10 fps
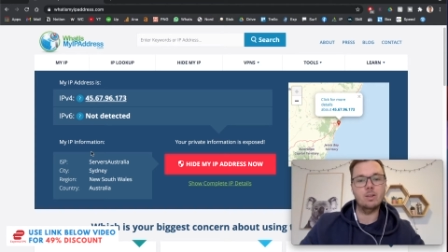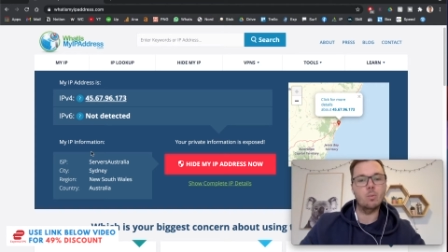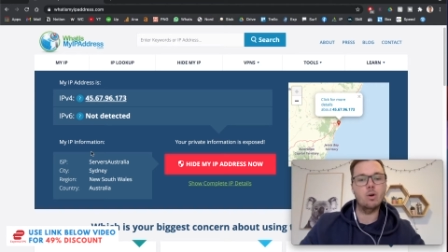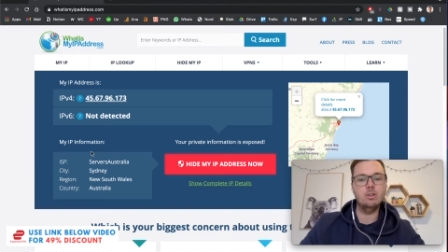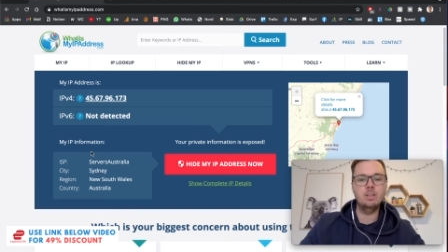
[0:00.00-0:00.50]

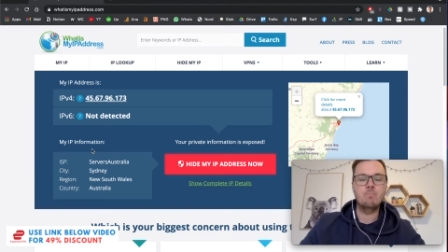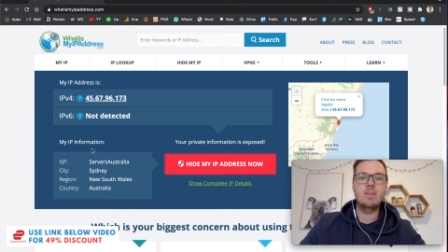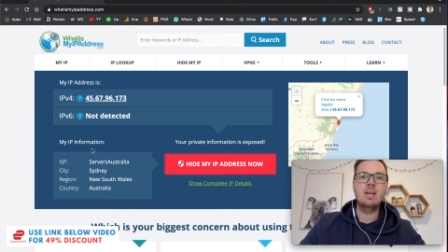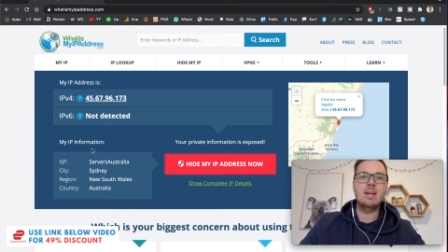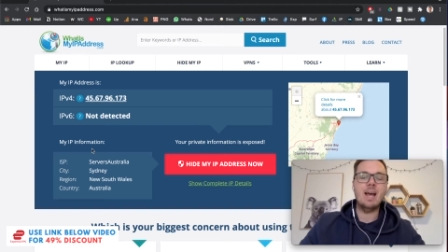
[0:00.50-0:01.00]
world.
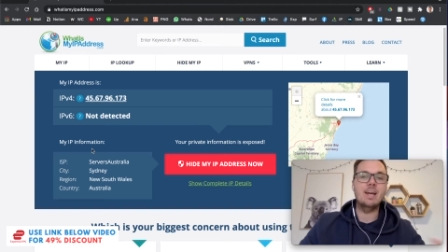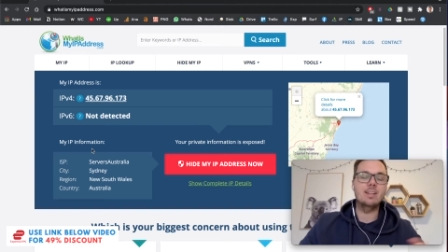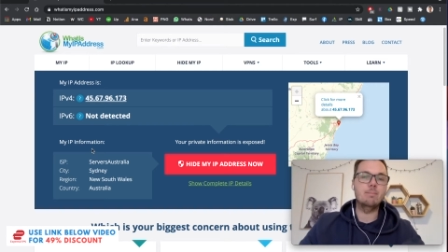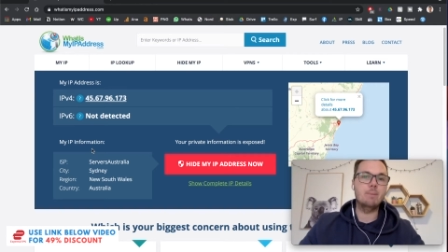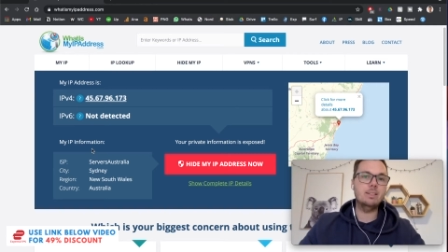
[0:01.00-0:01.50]

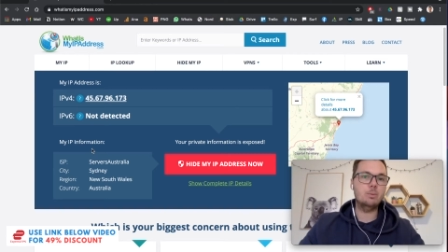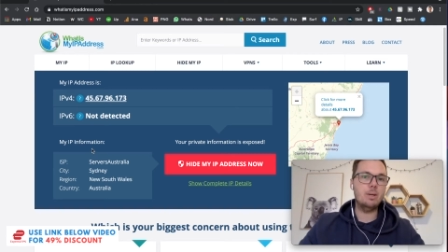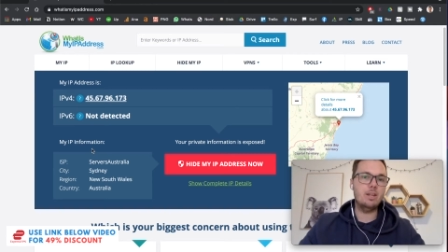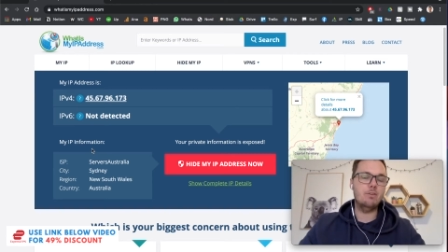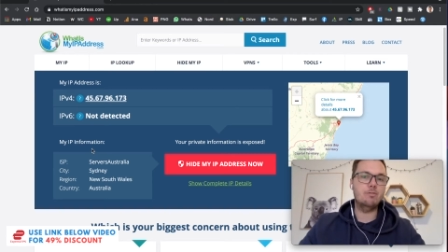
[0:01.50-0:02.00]
And the best
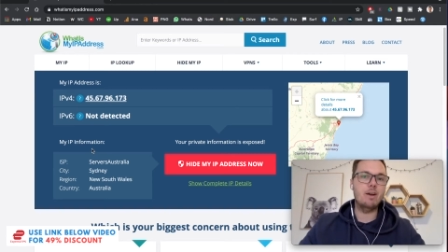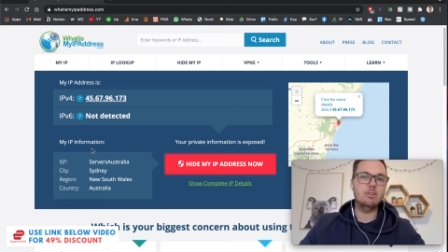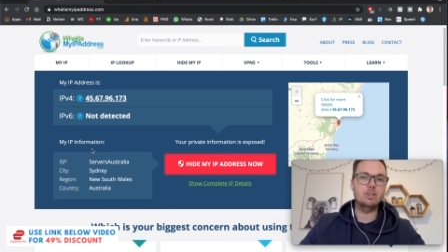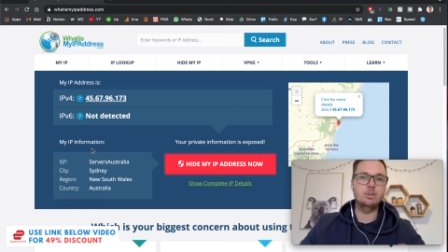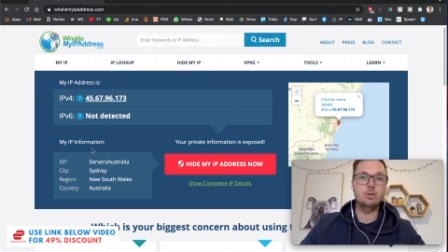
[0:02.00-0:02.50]
way that I've
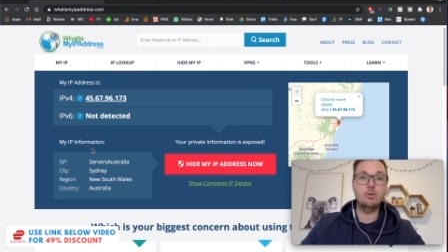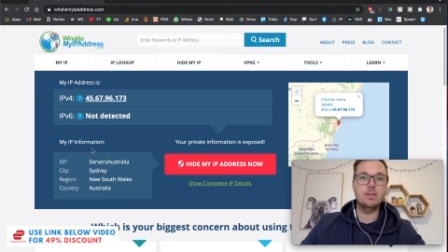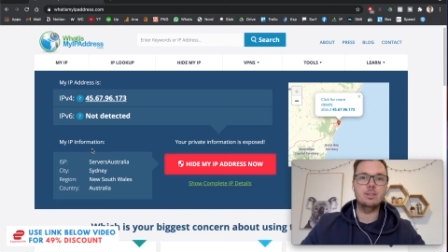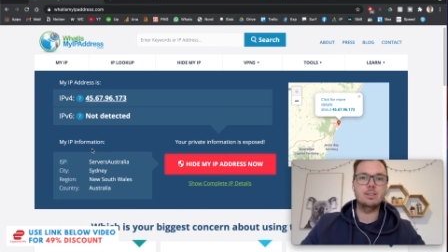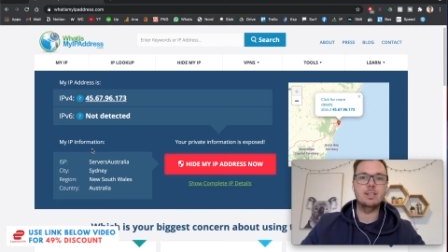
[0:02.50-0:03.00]
found to do
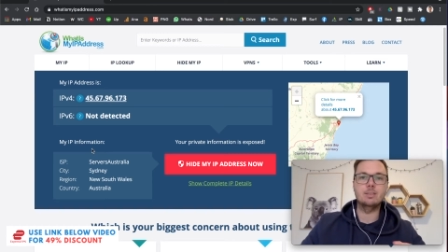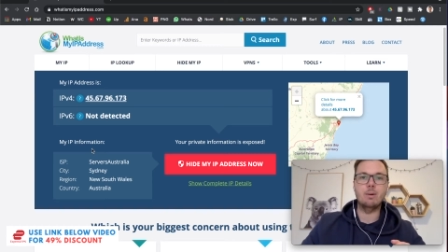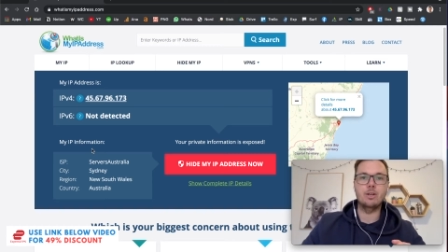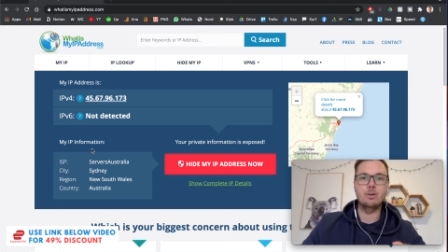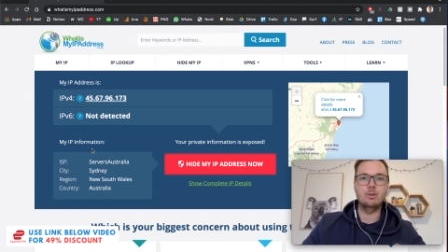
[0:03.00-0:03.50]
this is
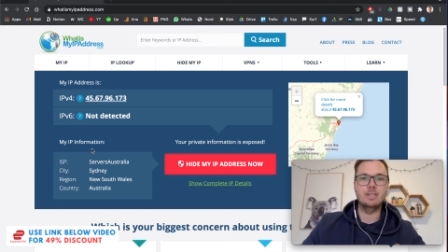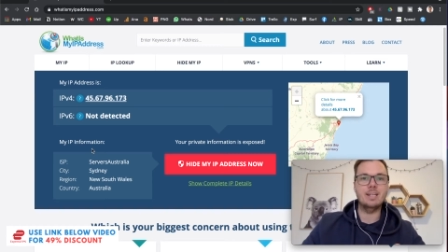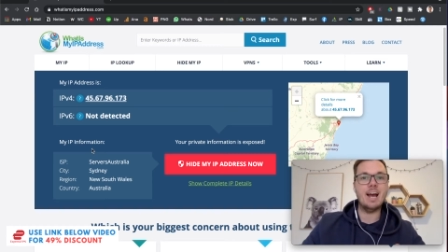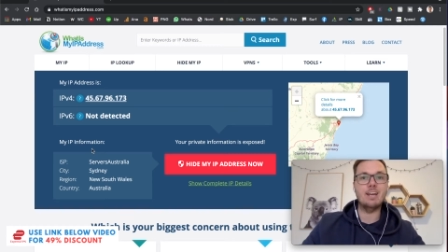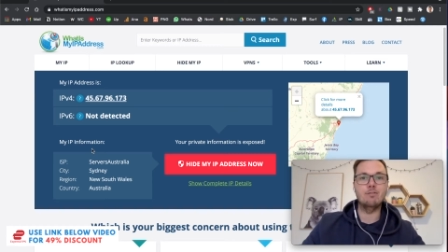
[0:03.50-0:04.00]
by
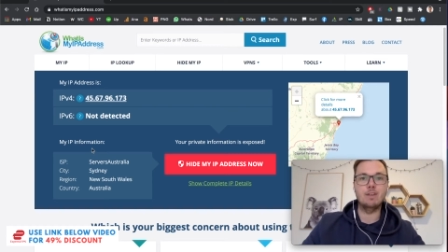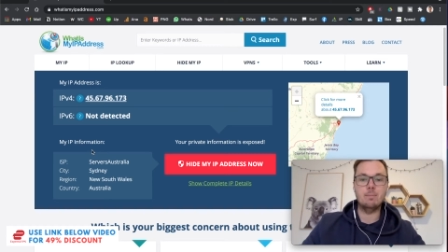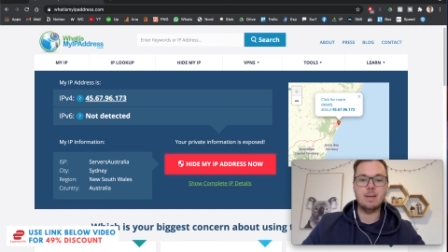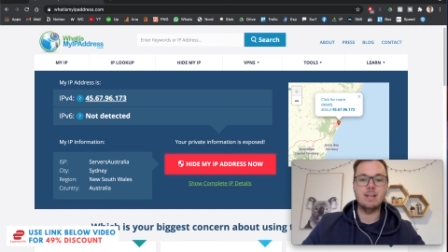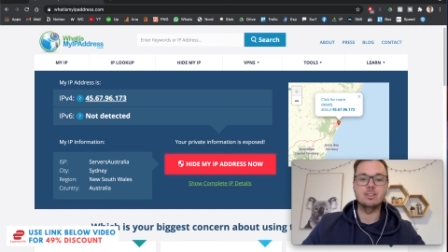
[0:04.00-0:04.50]
using a
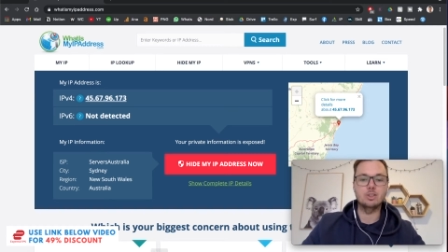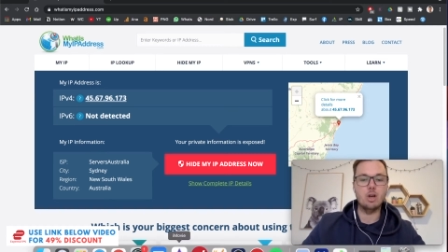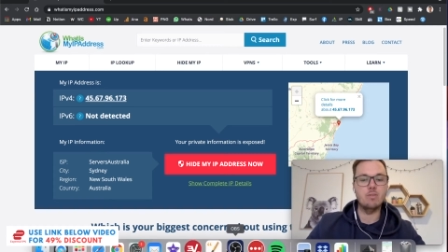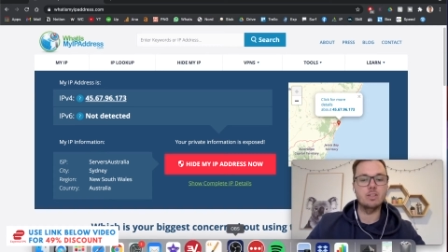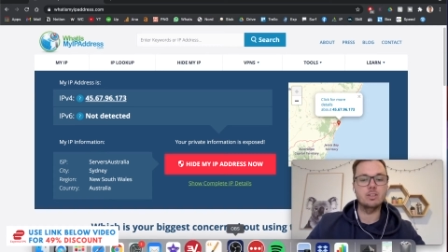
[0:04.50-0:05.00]
VPN
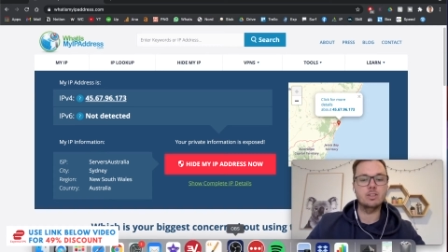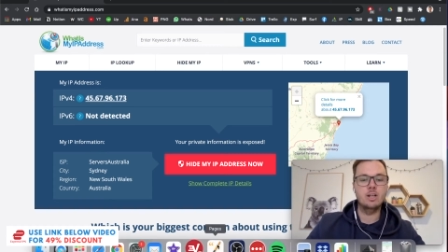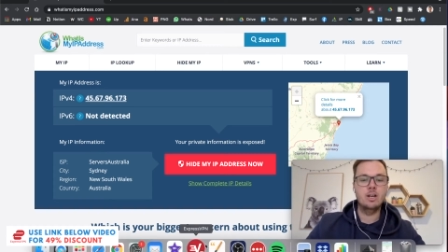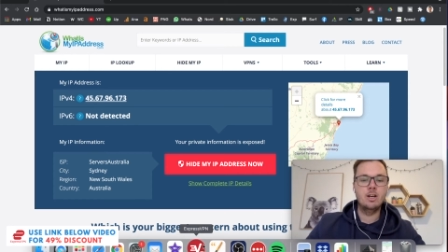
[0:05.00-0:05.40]
service.